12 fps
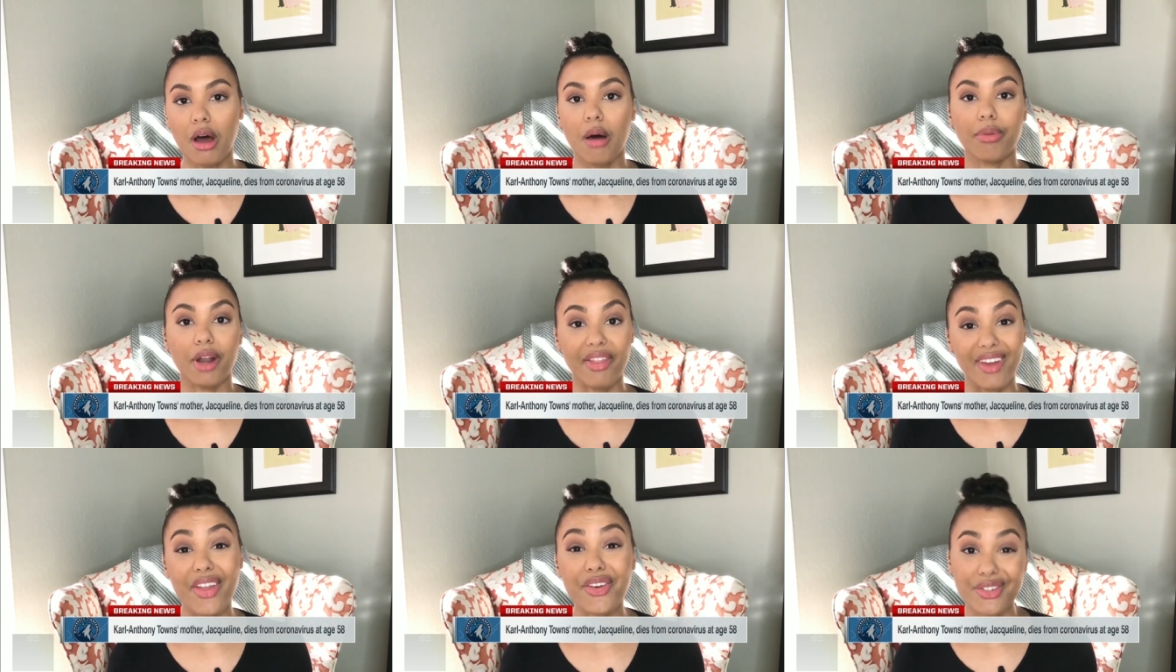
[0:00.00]
But on the
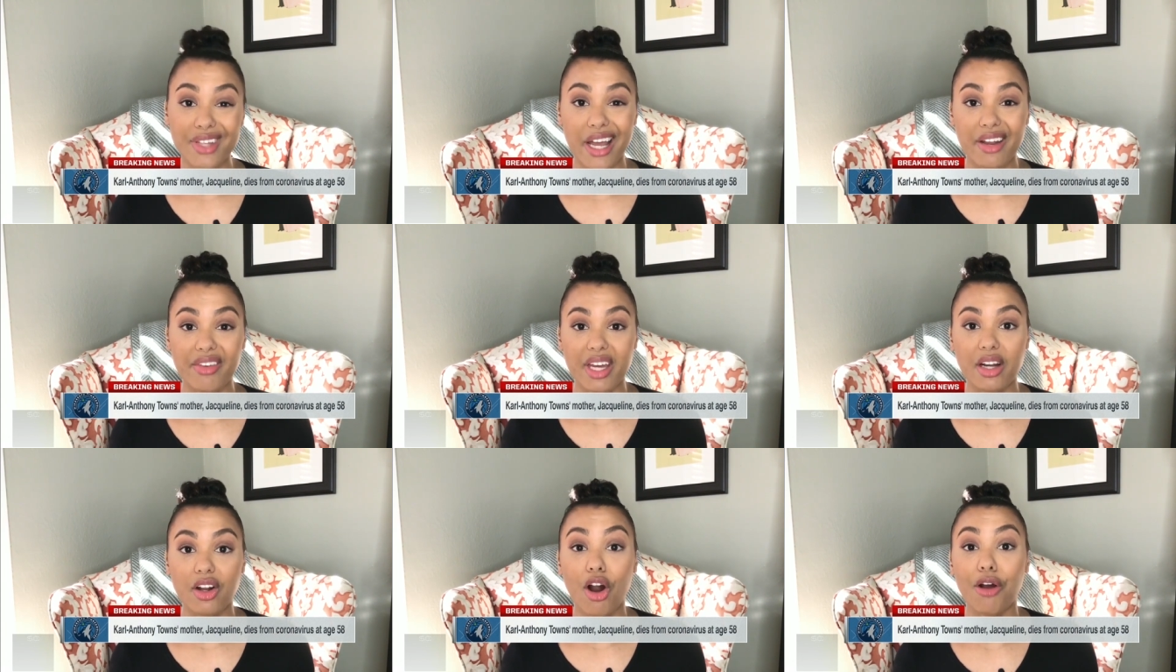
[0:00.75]
other side of
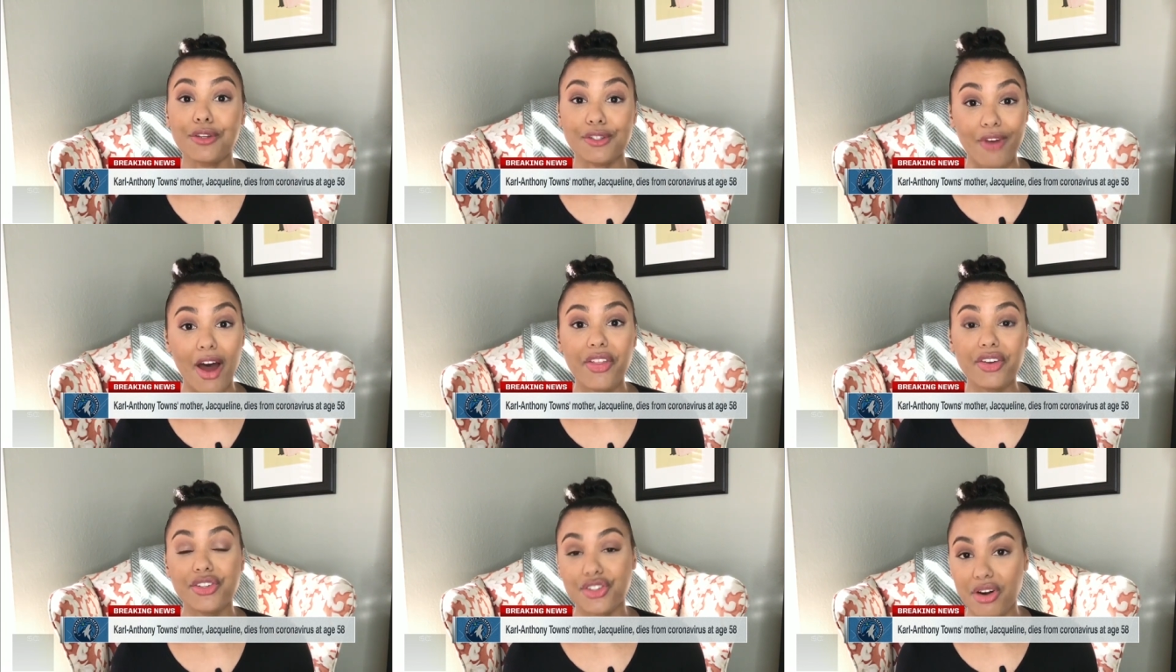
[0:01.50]
it, Karl's
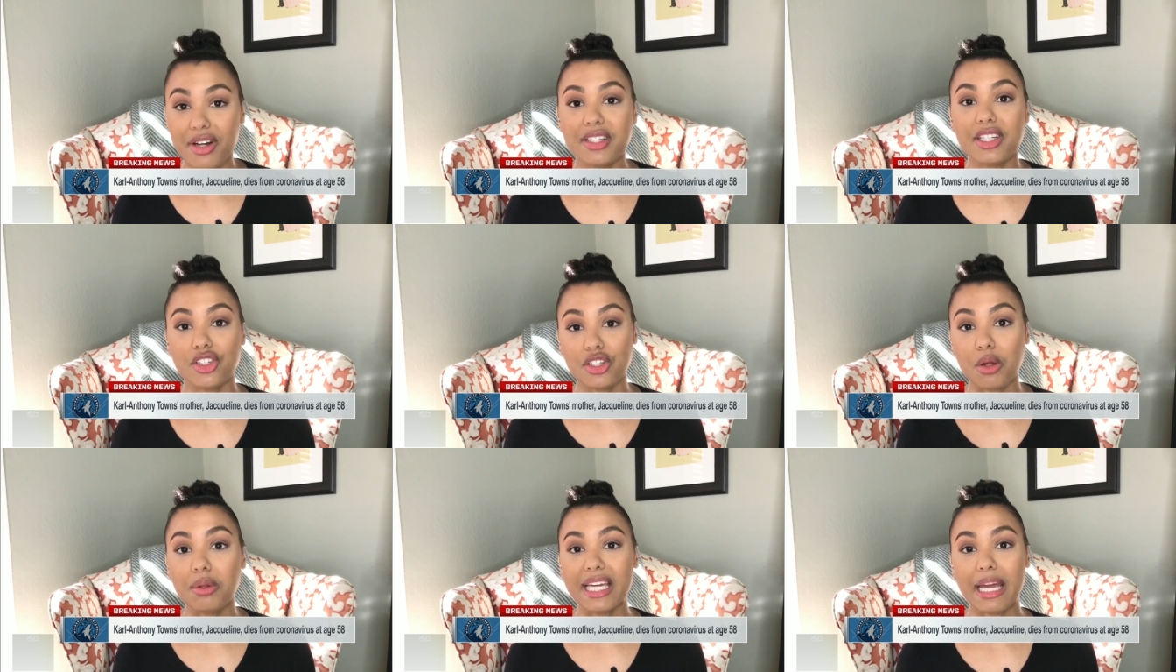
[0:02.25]
father started to
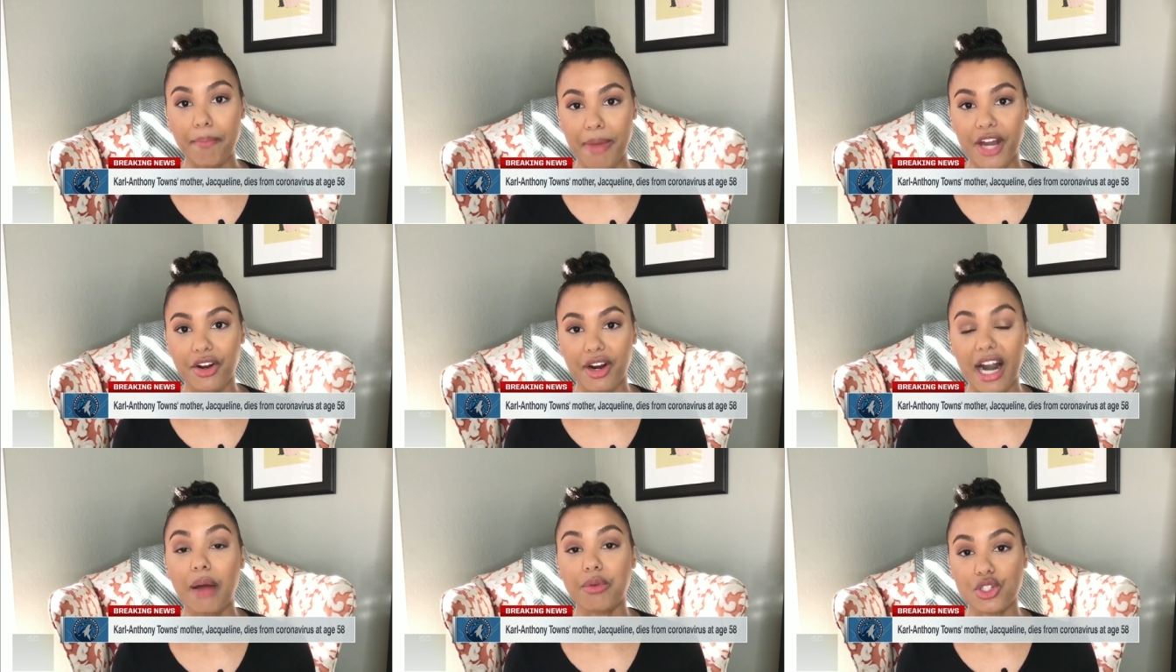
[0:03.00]
slowly get better, and
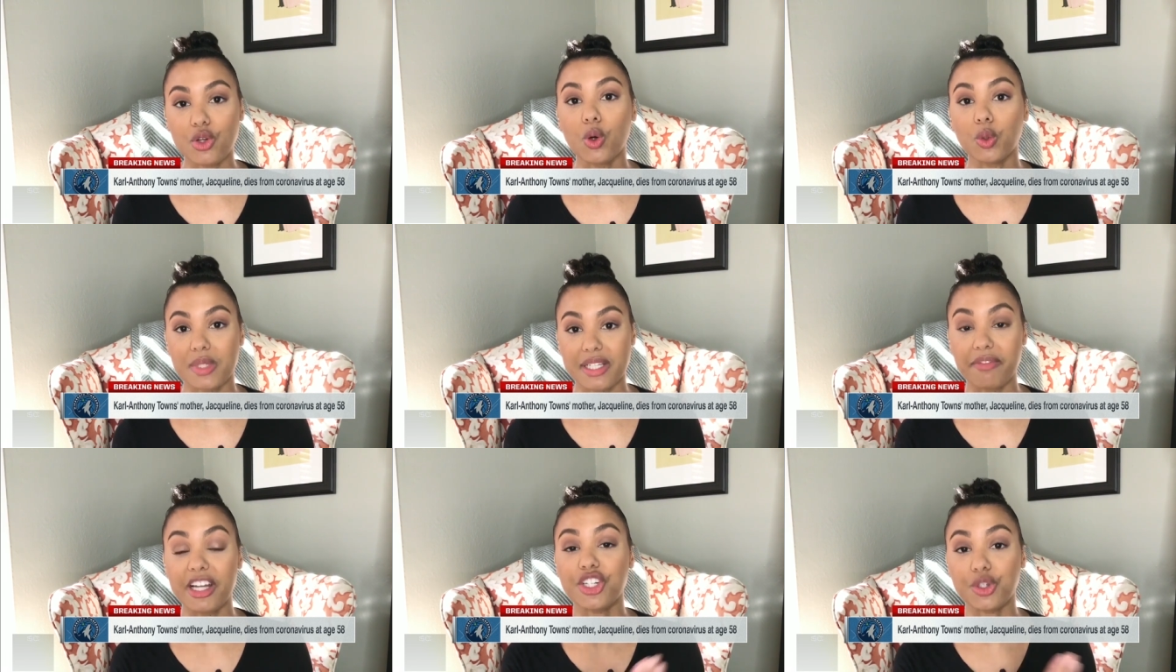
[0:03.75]
I was told was
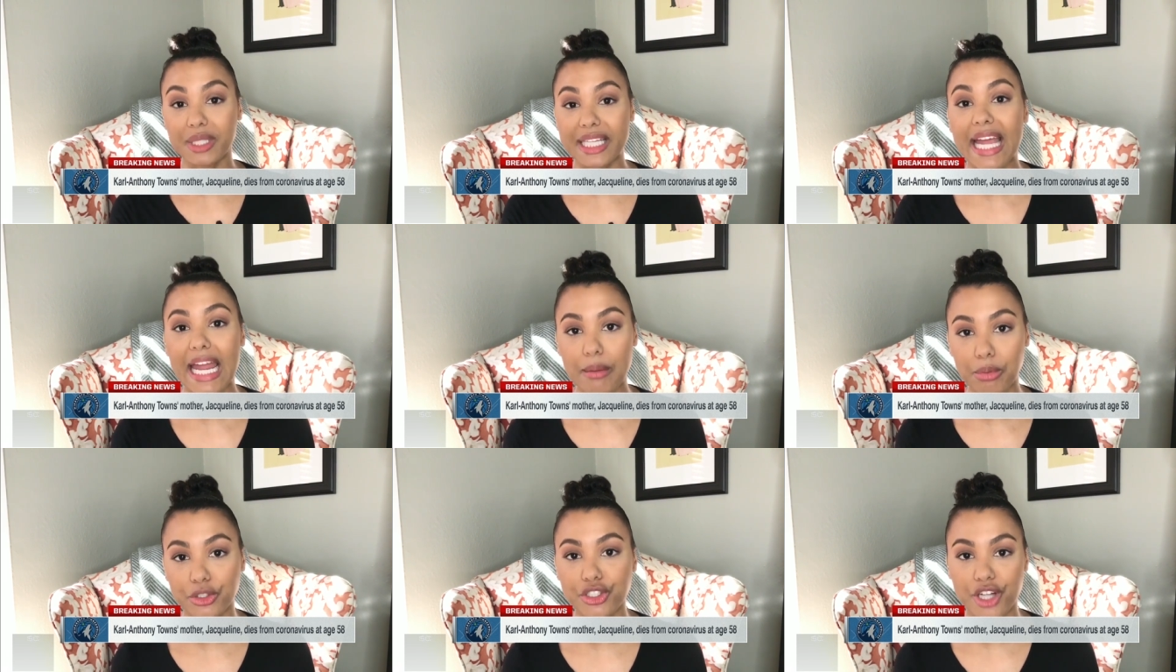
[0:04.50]
eventually
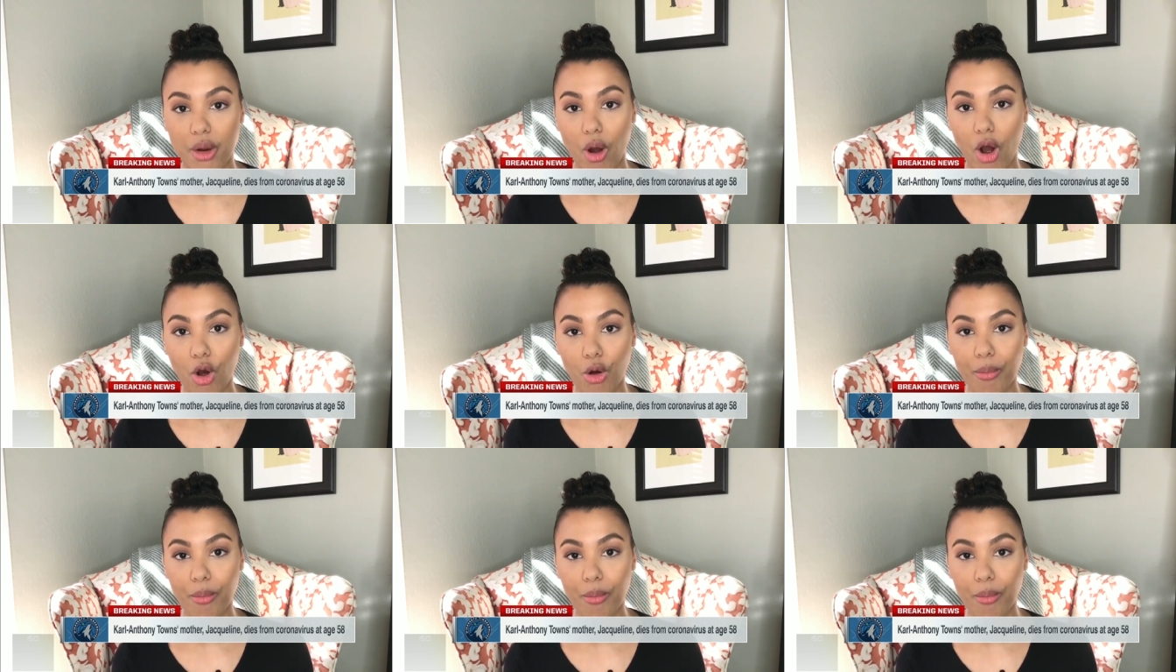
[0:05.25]
able to go home.